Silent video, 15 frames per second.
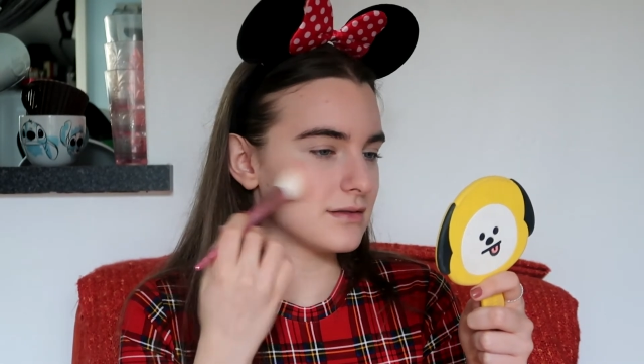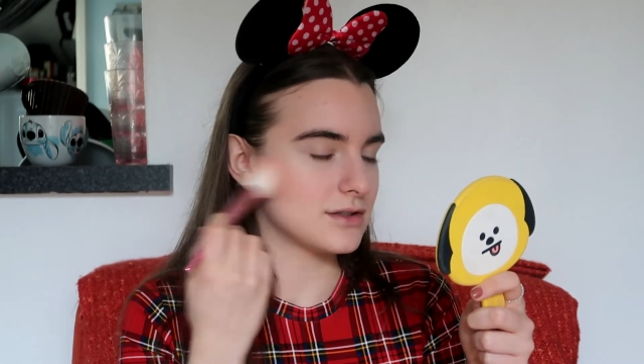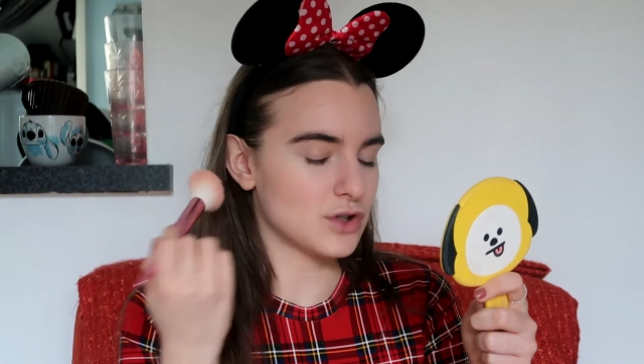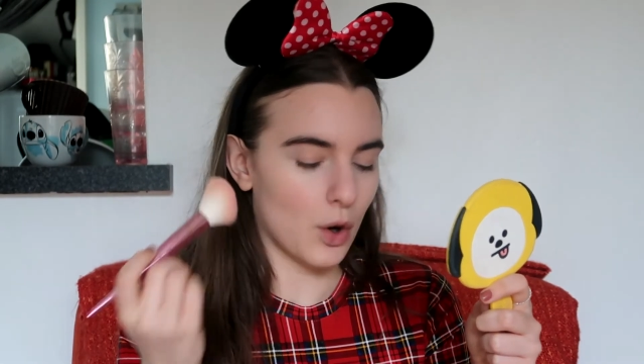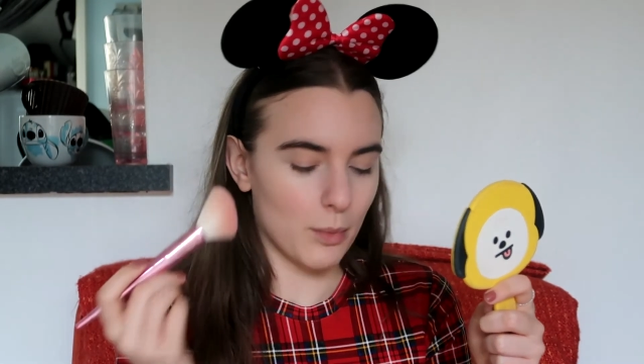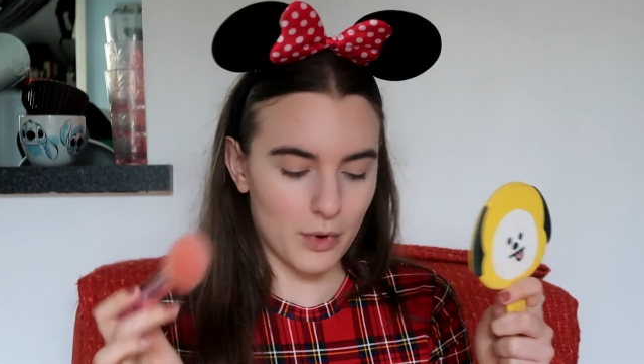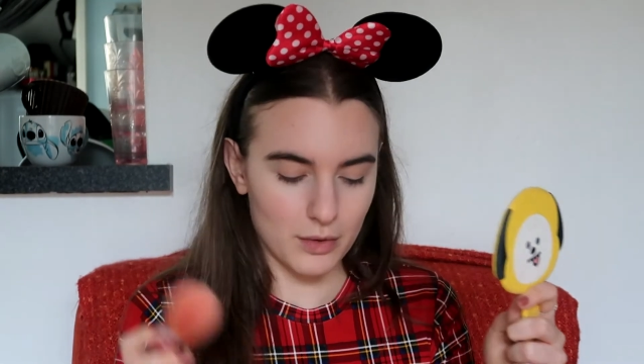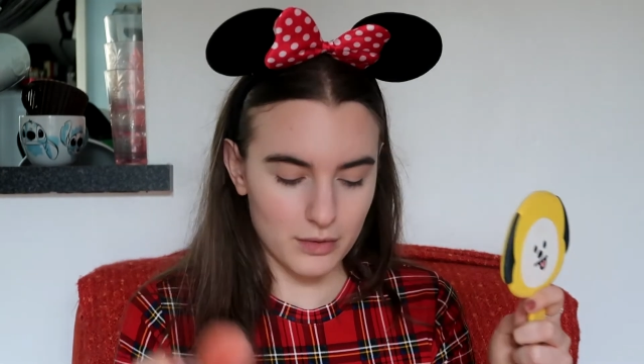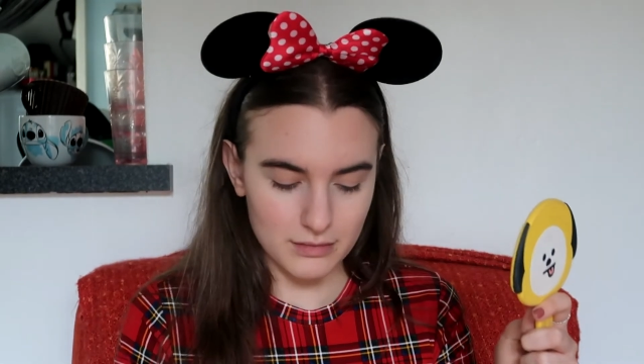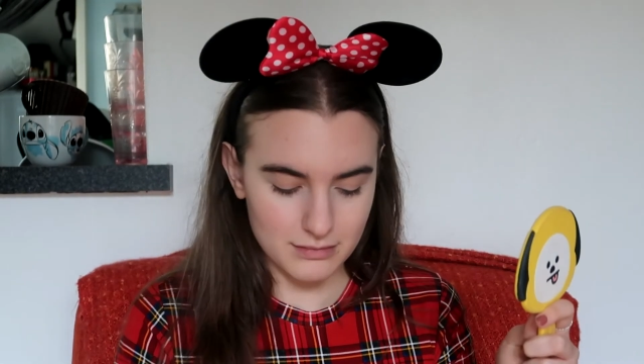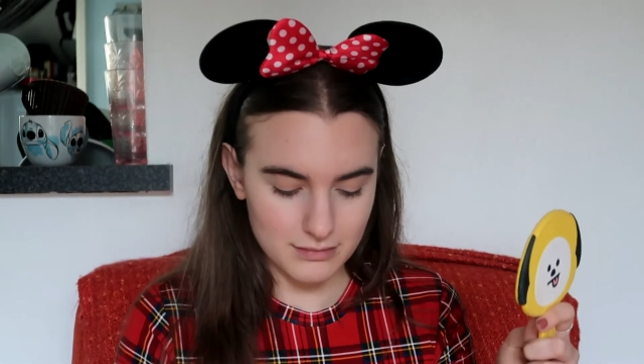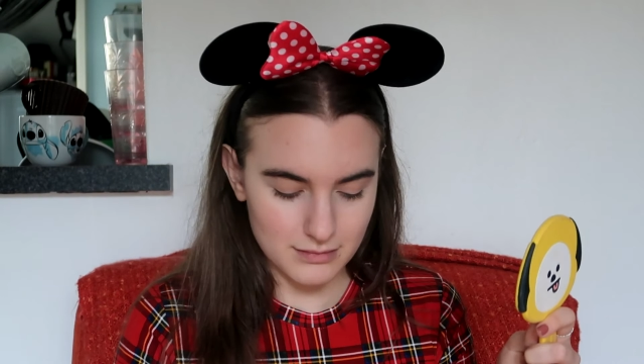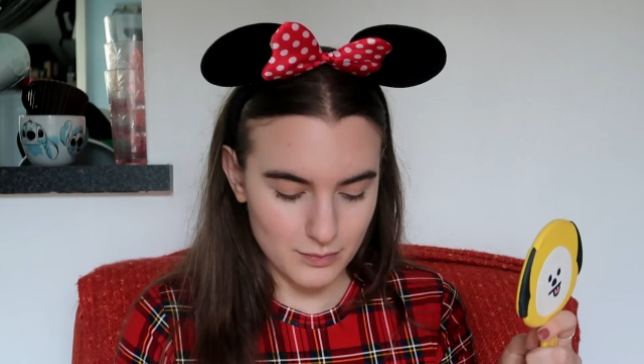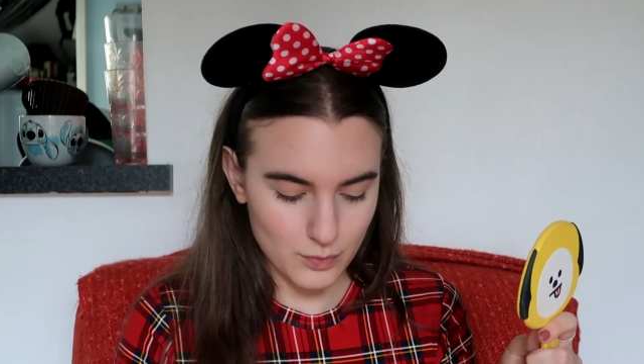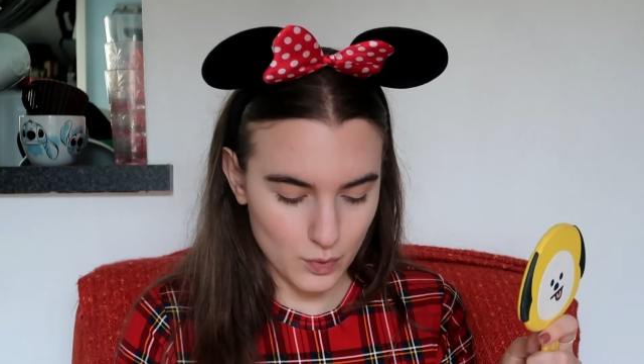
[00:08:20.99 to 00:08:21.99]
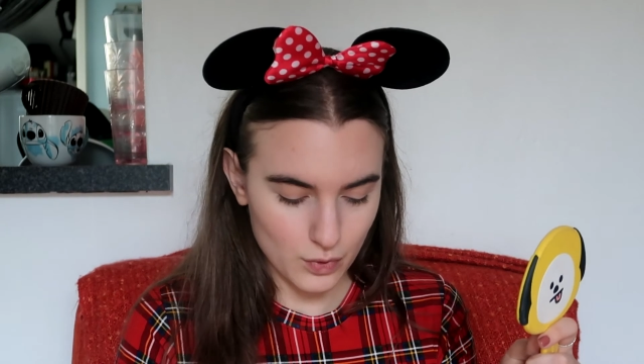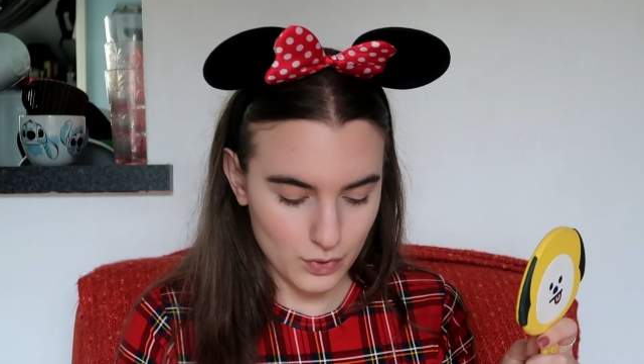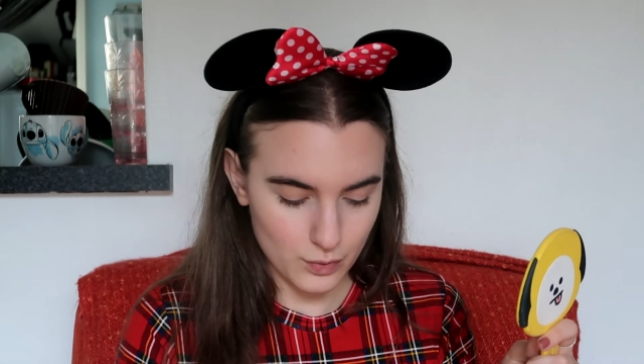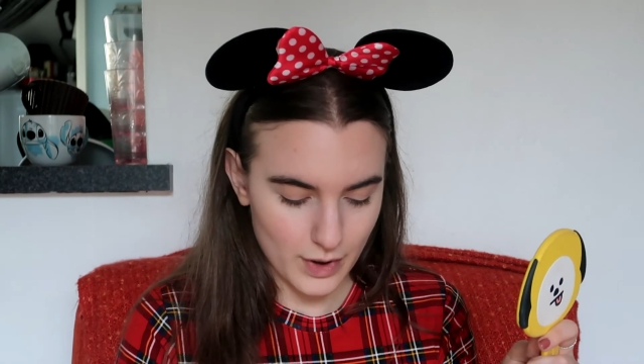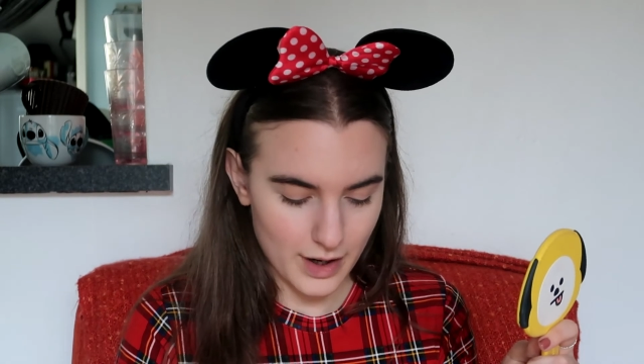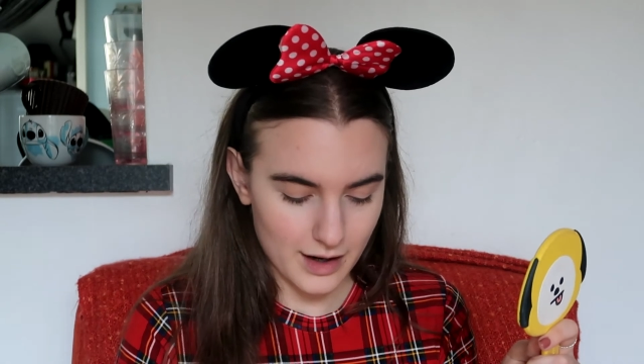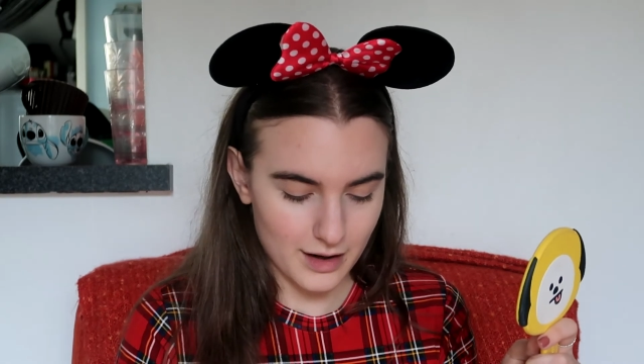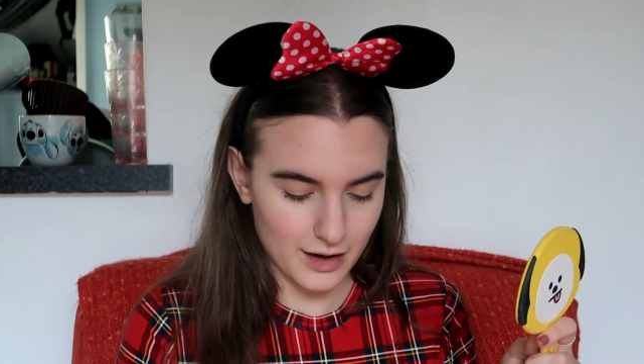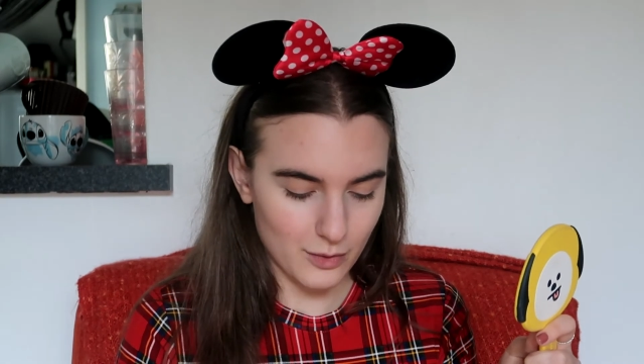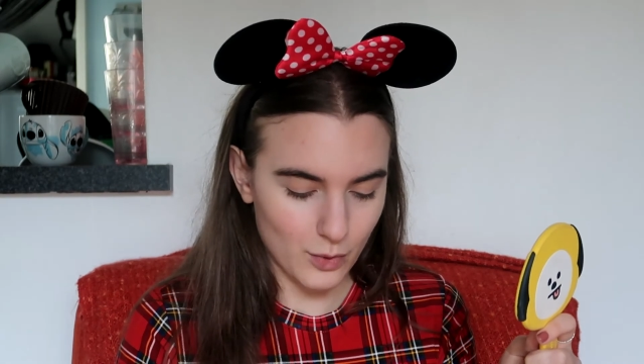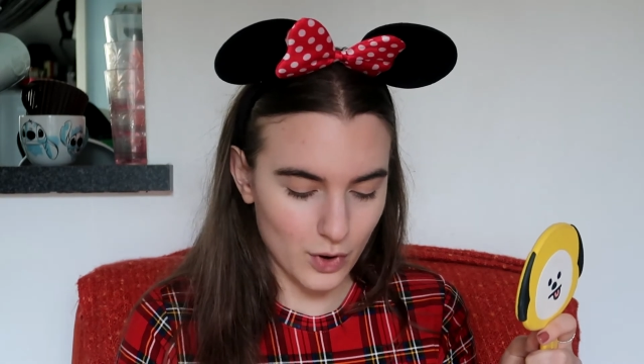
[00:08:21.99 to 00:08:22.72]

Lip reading: job on Broadway, and I